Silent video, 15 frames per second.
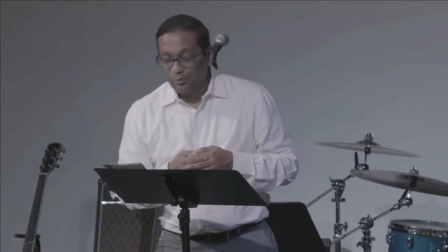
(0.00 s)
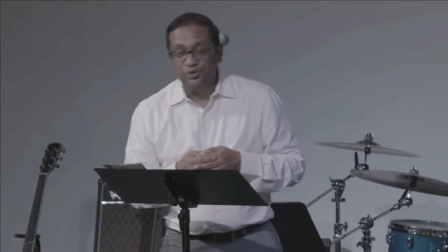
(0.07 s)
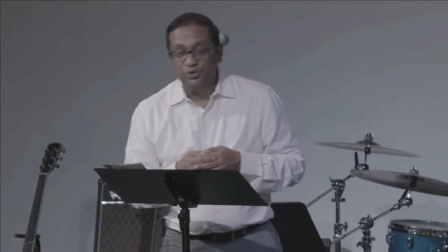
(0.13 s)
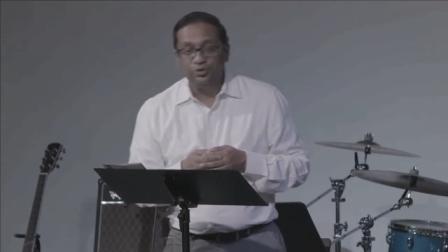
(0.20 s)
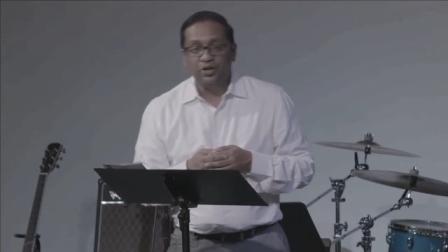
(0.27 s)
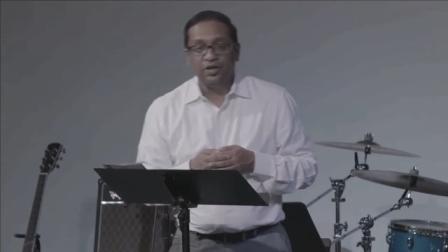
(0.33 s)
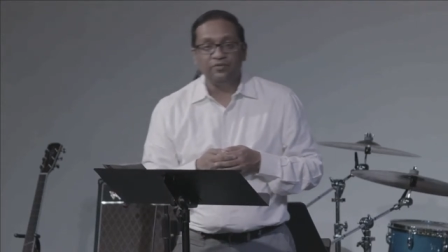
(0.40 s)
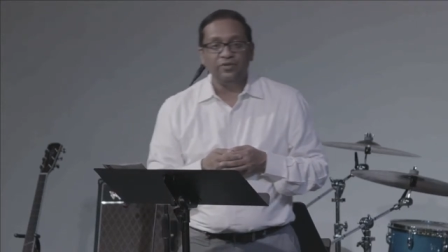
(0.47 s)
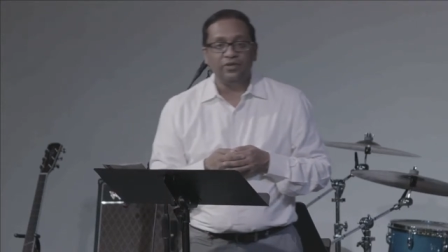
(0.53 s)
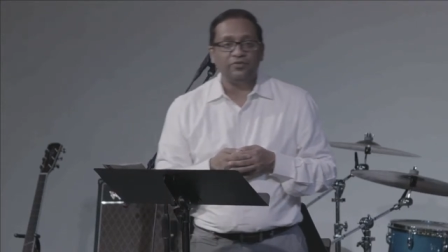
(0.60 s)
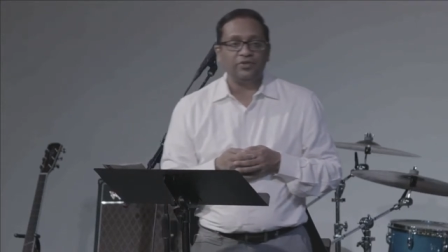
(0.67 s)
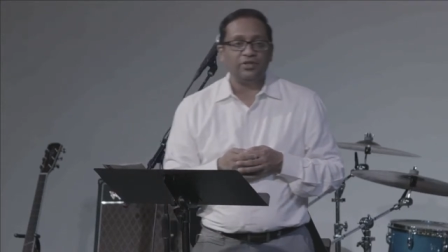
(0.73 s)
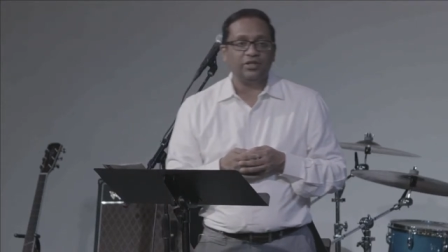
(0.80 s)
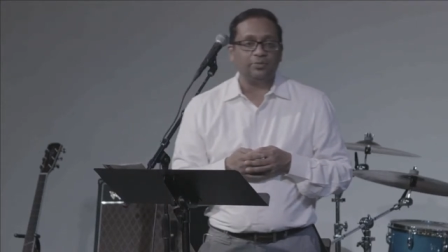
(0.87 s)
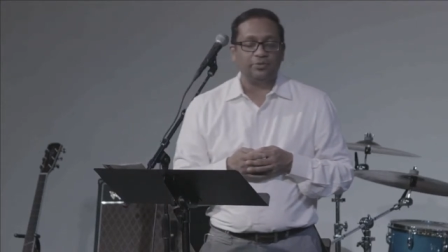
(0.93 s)
When you have
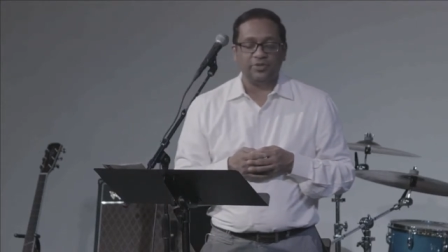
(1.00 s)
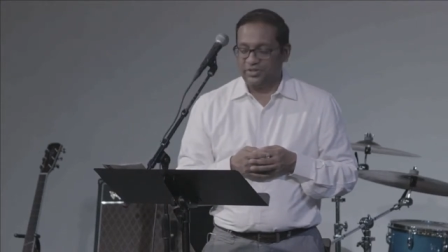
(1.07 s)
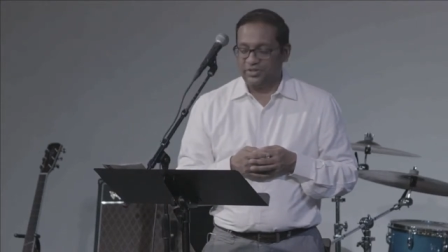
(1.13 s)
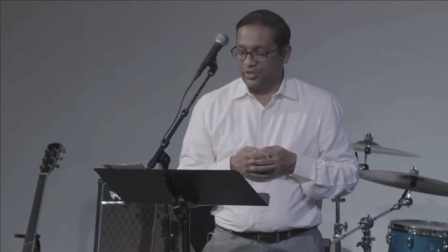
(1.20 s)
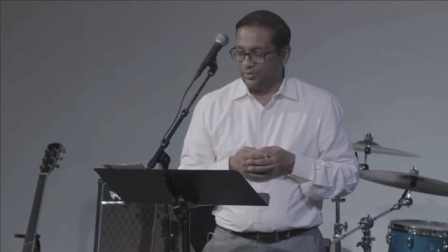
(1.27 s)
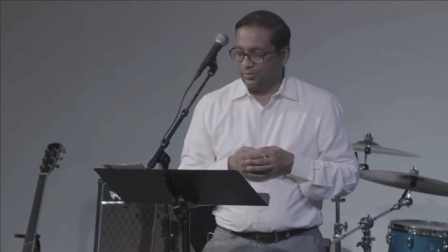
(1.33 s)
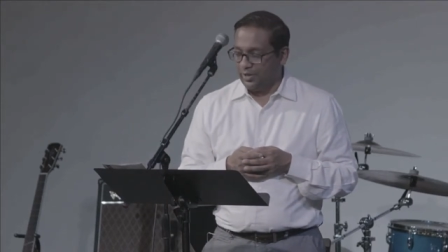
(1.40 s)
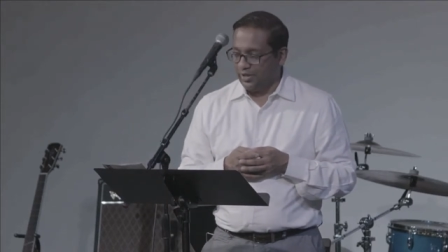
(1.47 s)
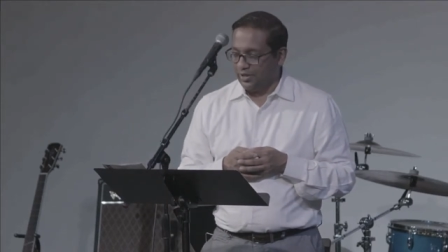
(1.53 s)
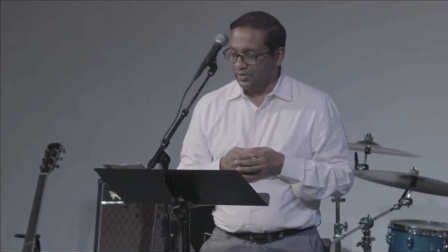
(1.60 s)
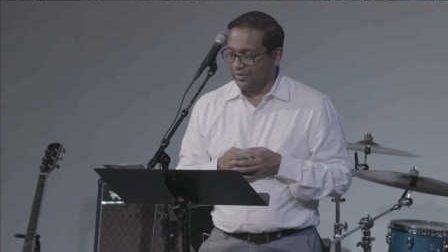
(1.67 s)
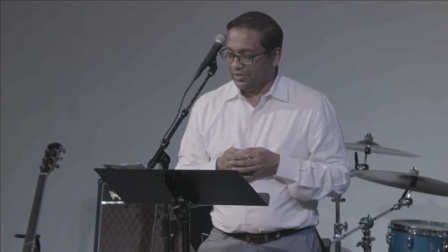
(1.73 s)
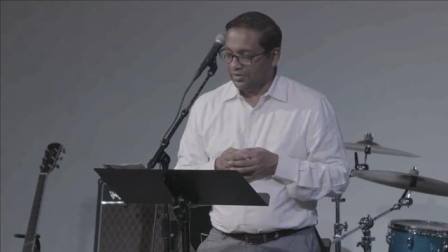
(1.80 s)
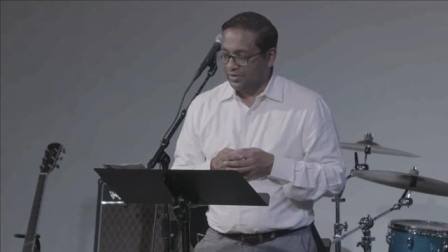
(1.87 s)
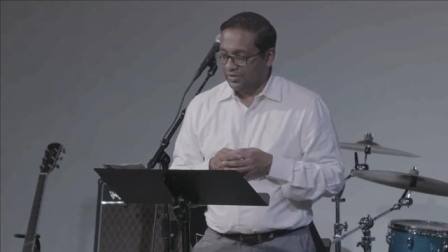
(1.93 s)
lifted up the Son of
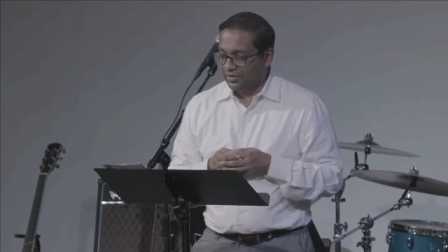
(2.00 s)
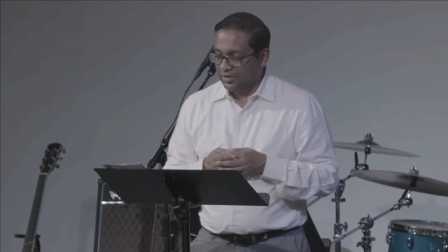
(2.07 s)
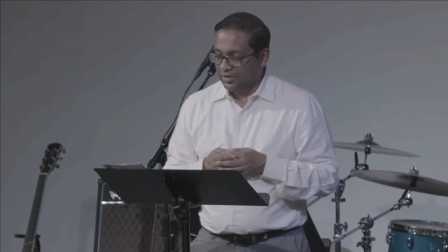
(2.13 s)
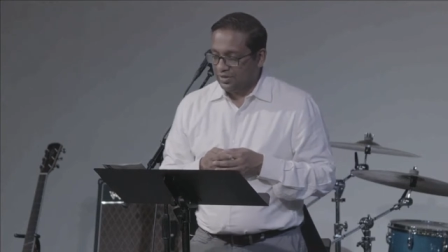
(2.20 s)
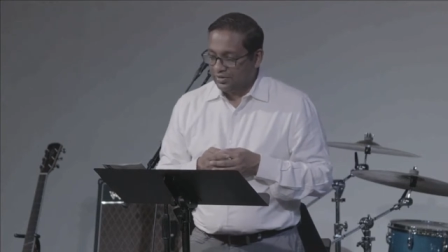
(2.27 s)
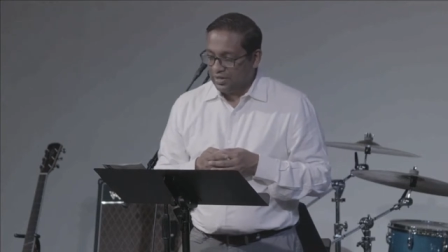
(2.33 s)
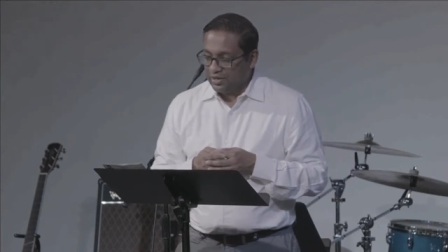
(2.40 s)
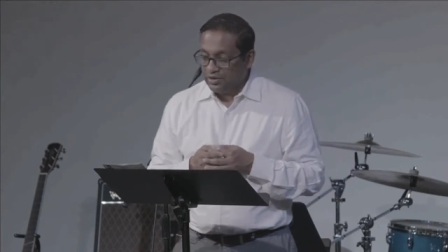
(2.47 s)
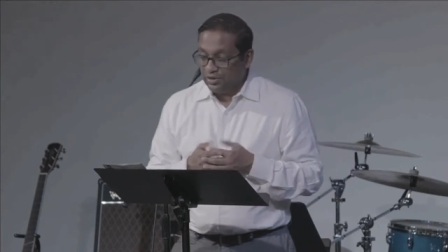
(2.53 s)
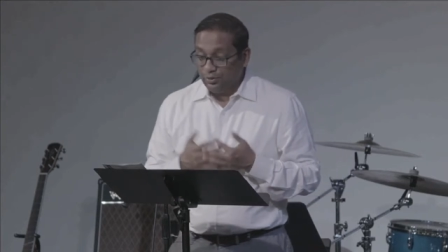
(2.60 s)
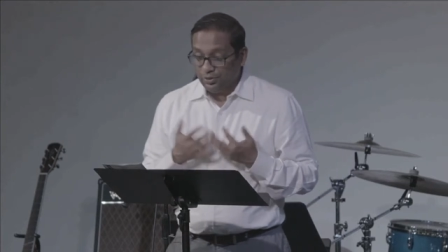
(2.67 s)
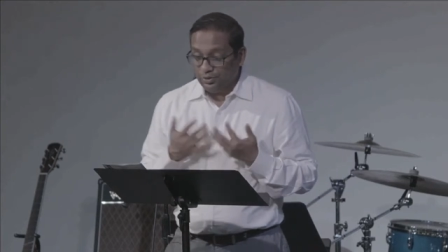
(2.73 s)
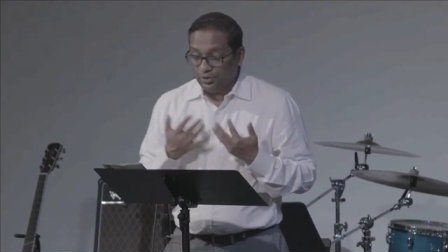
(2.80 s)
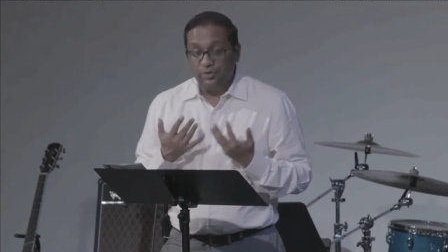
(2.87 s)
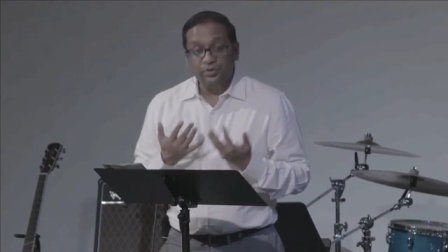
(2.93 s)
Man, then you
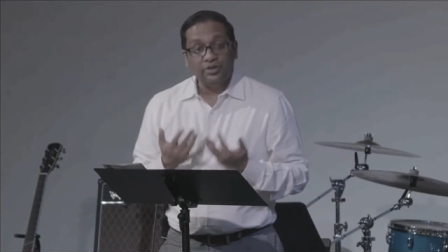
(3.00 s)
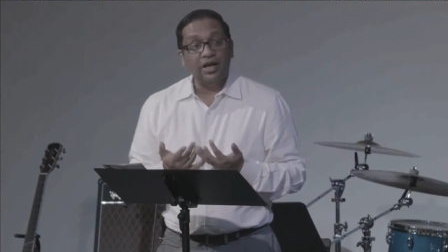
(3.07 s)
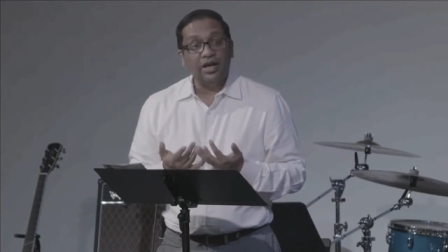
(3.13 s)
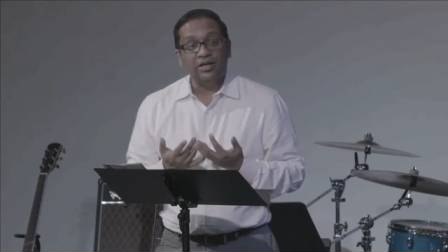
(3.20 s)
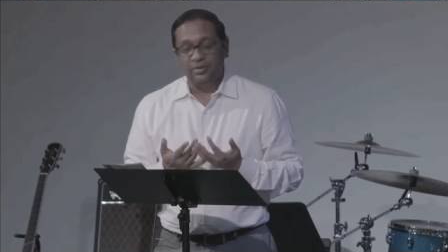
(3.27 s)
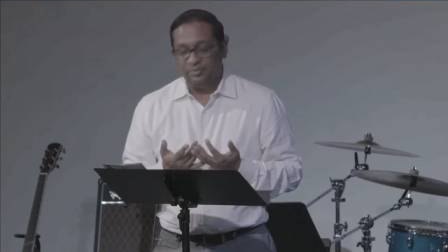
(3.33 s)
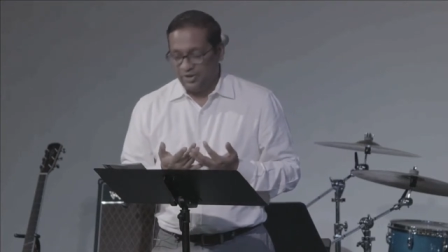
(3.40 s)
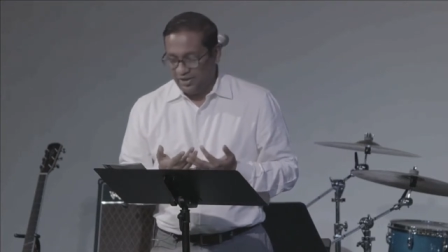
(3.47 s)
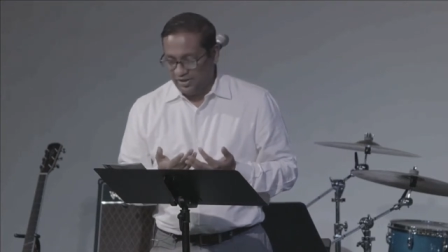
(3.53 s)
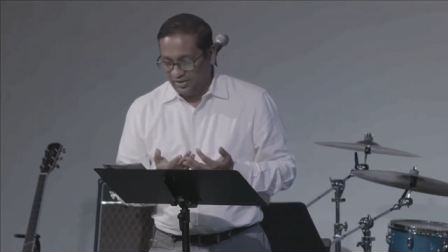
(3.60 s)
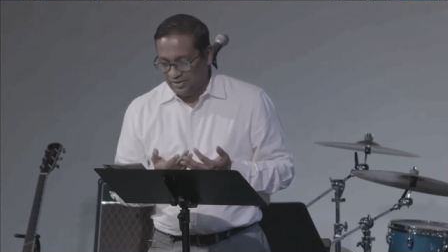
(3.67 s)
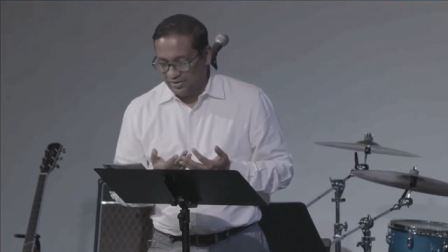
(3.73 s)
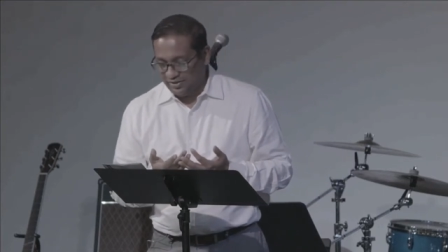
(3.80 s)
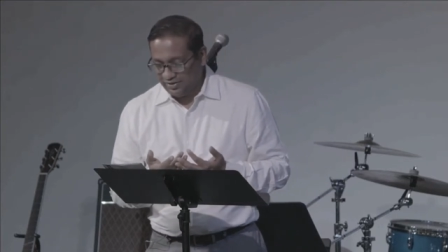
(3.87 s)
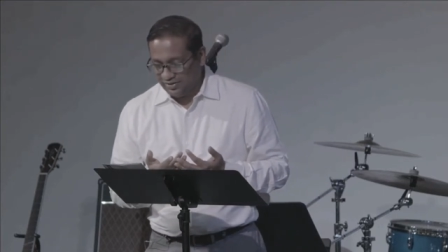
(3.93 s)
will know that I am
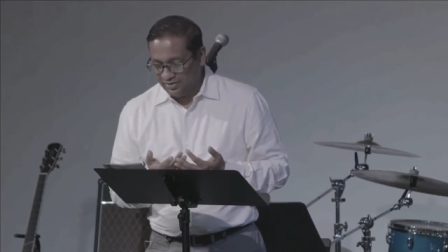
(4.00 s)
he,